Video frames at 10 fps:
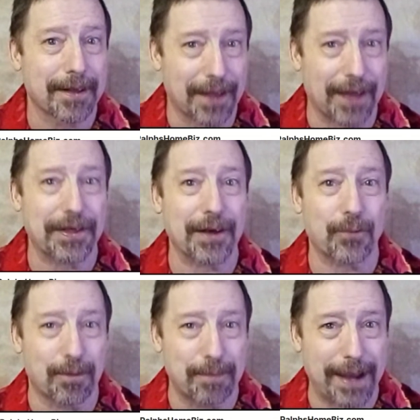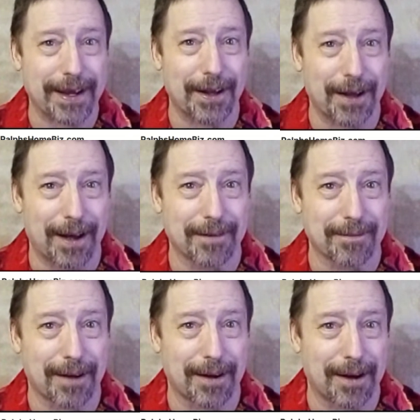that I think will make it
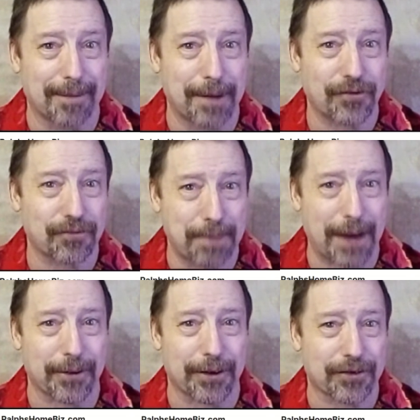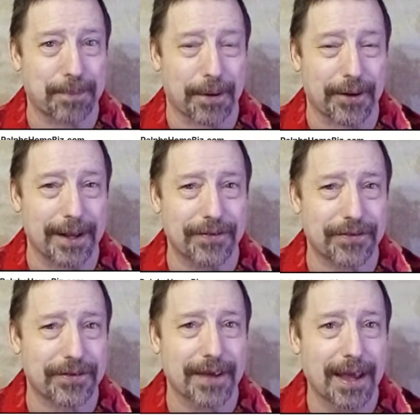a much better
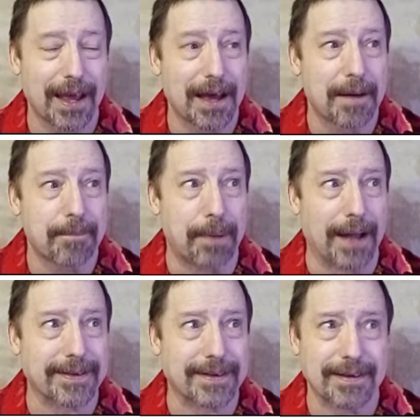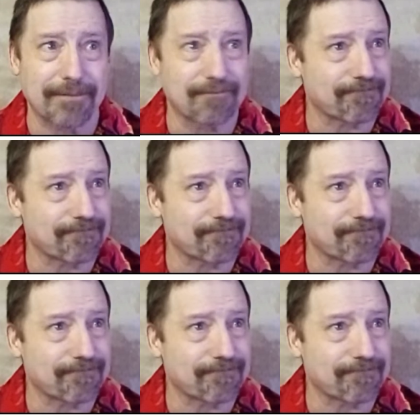experience, but